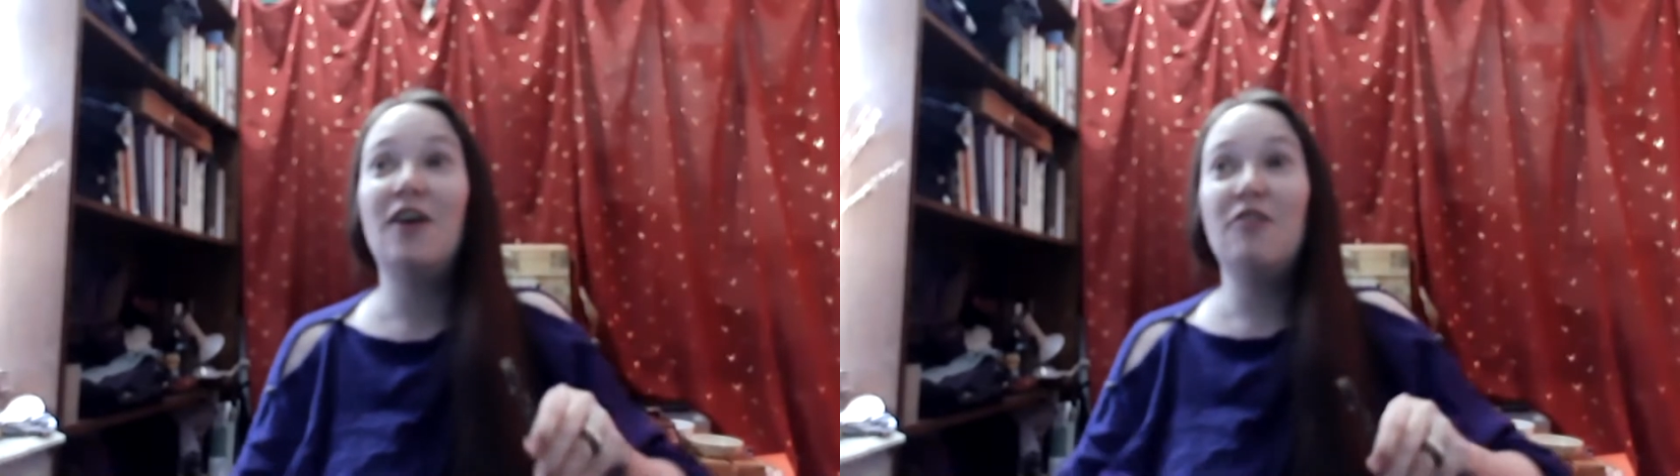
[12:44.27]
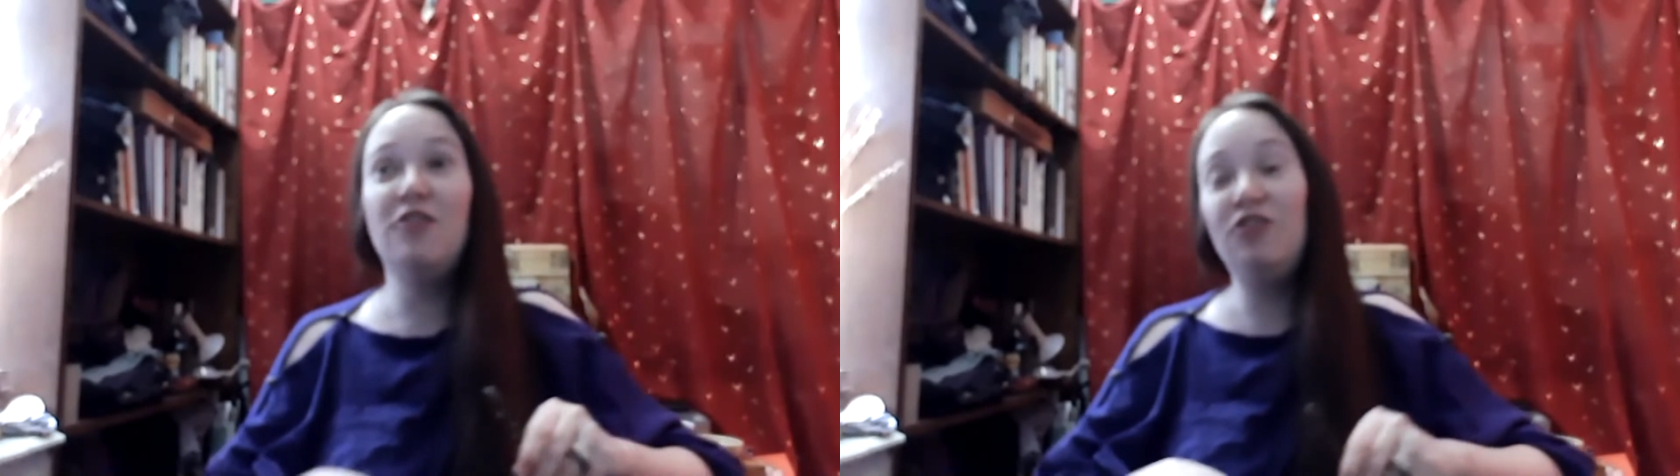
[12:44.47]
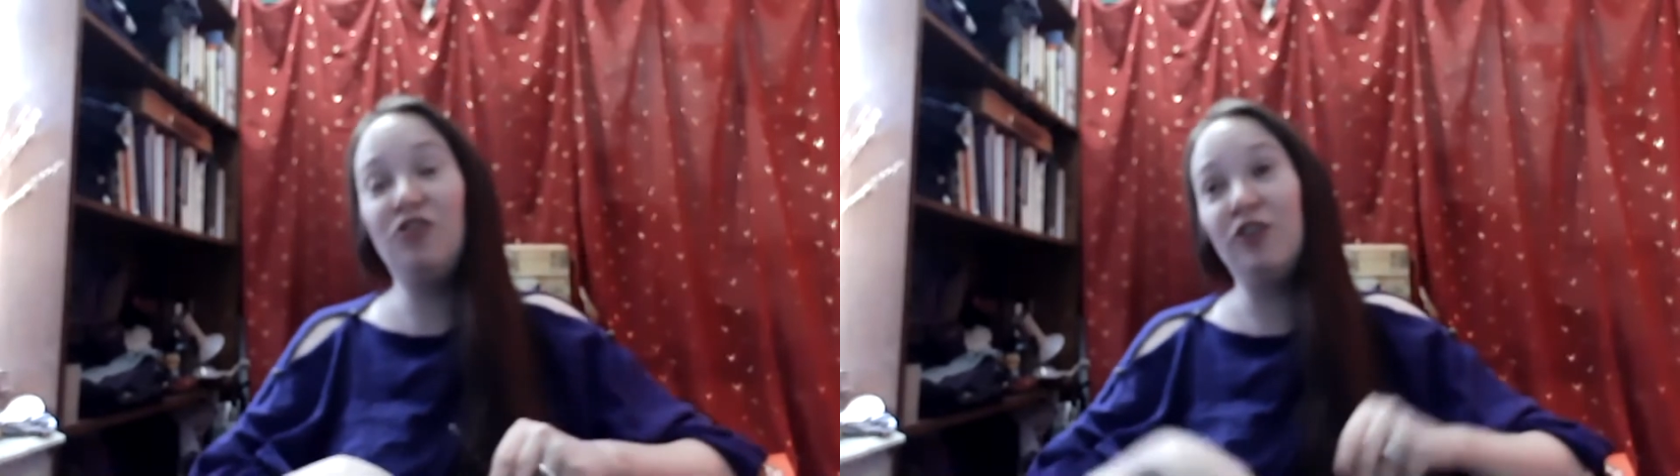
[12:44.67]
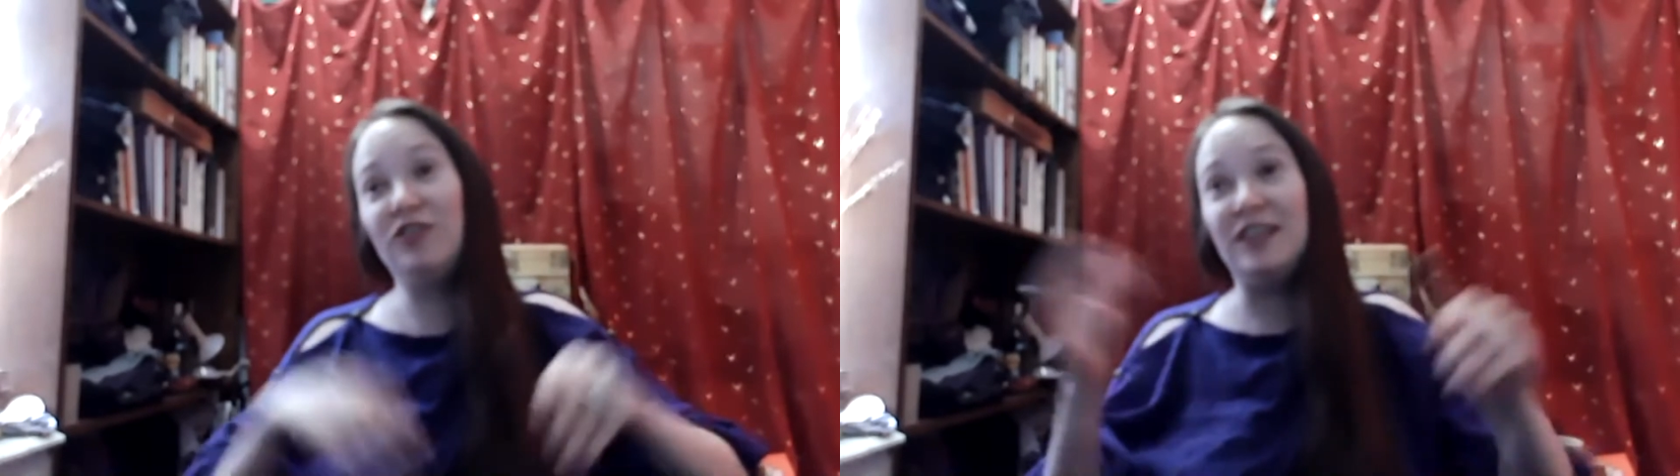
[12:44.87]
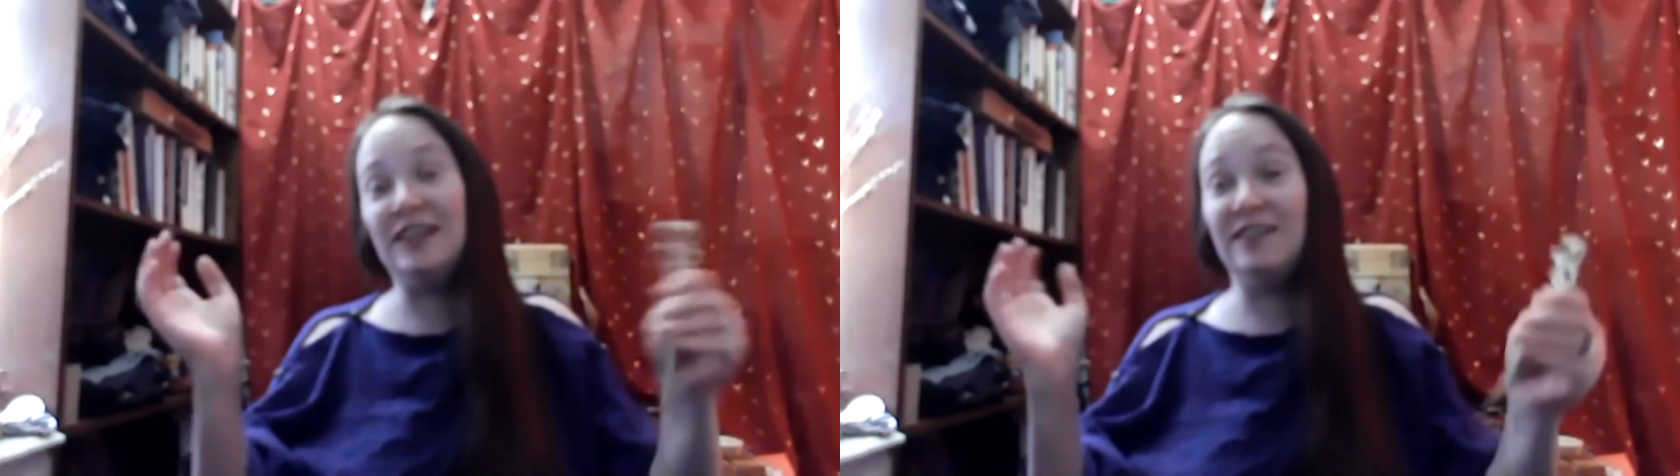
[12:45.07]
the
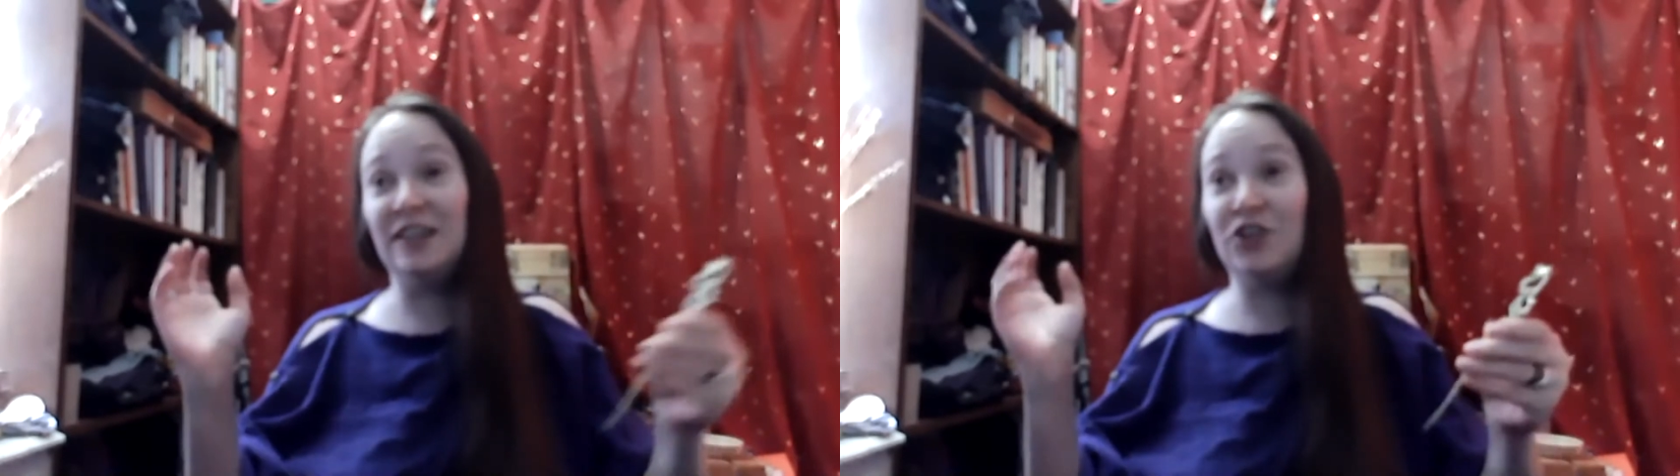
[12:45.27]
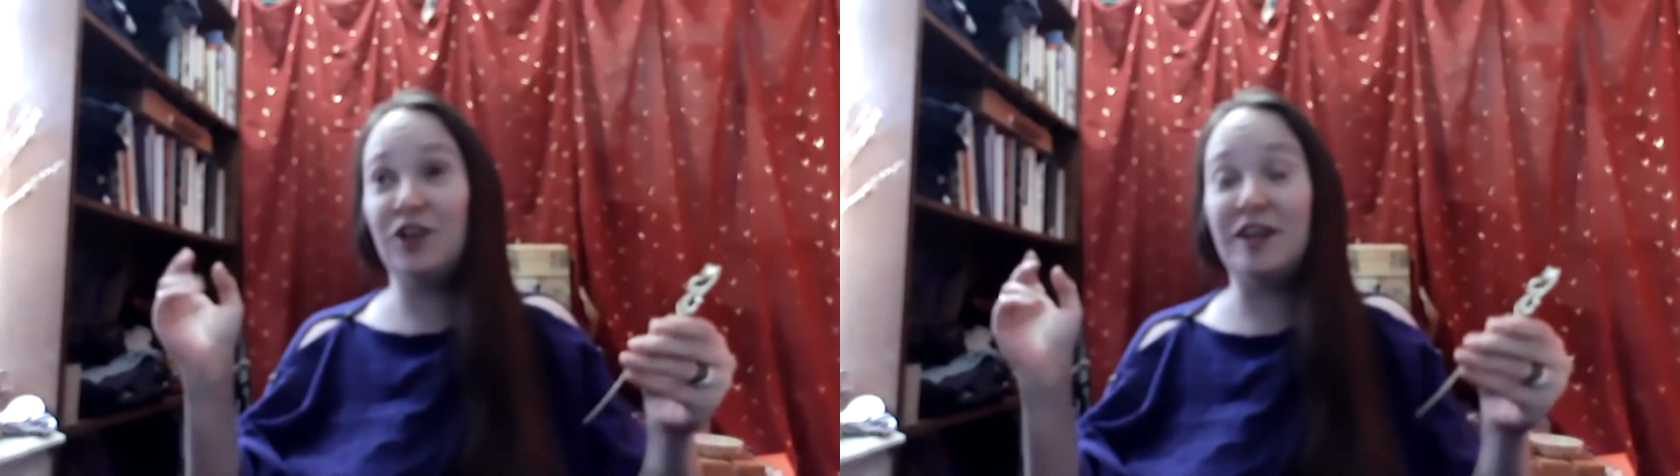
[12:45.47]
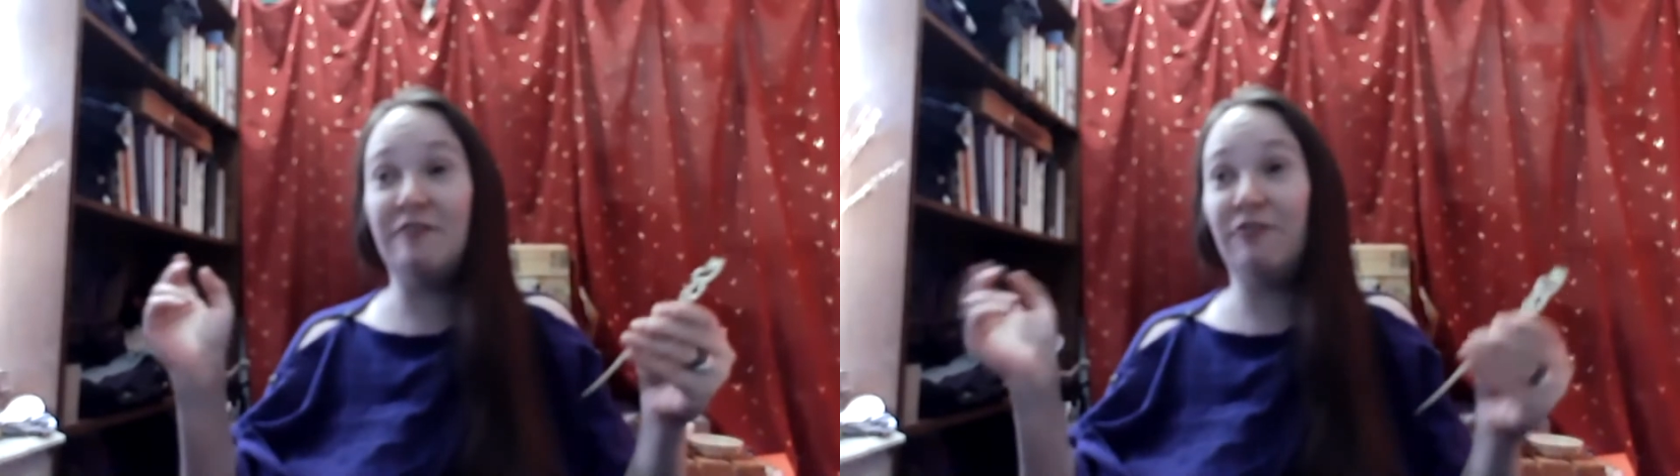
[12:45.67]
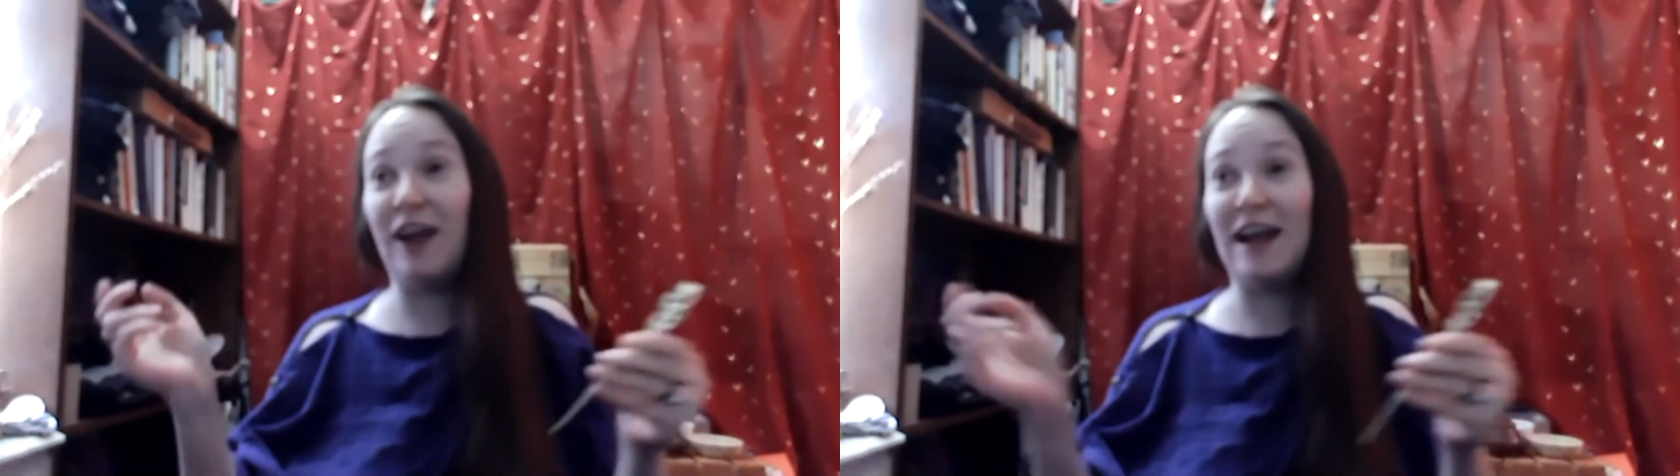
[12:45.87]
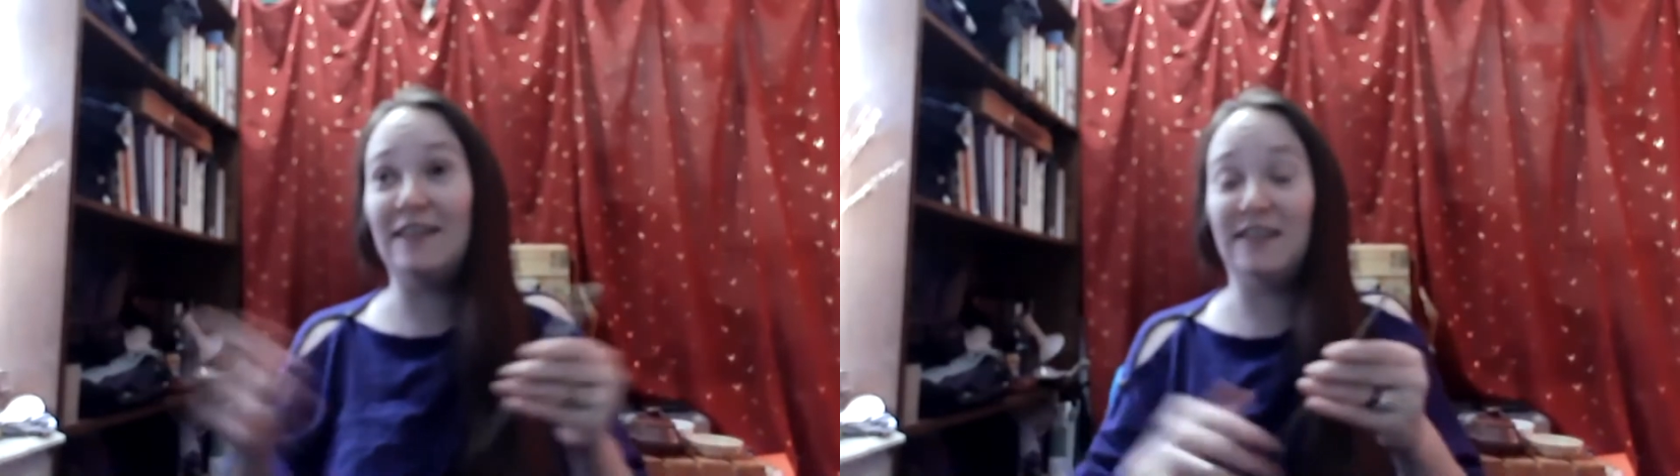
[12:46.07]
13th century in
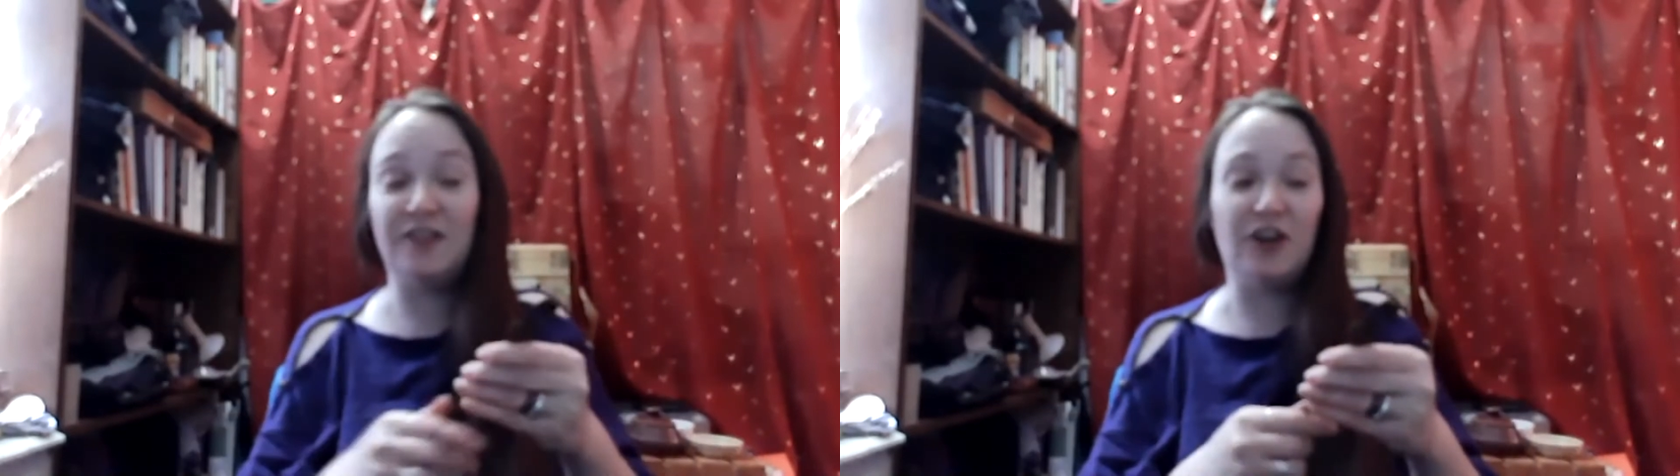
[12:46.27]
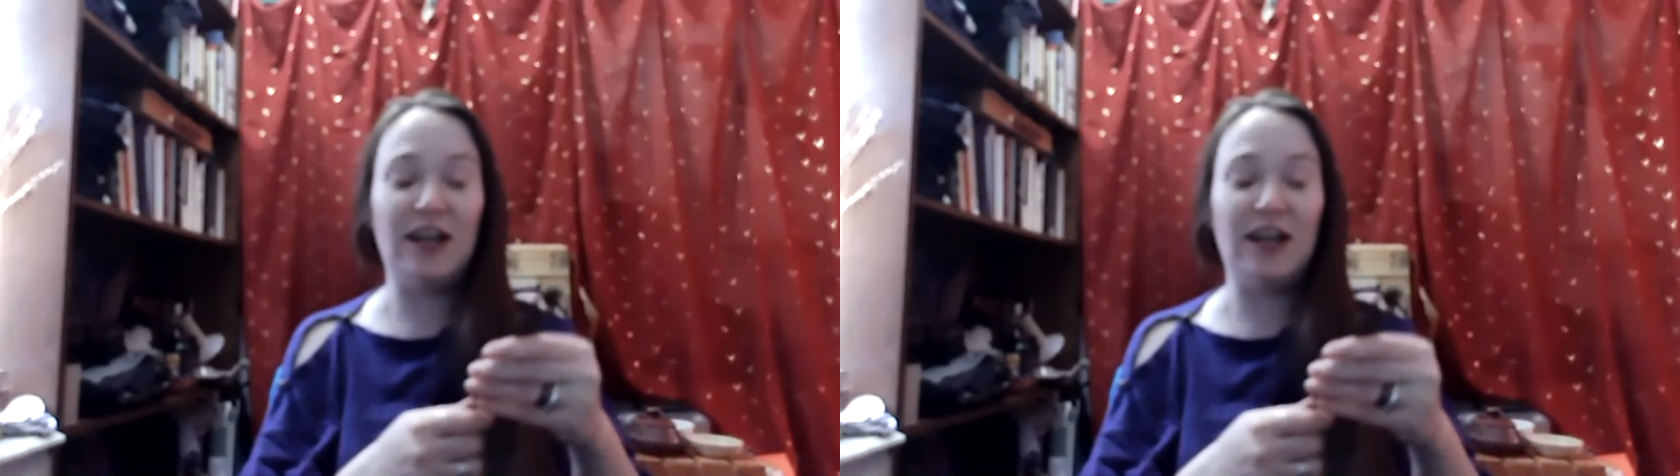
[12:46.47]
France and they're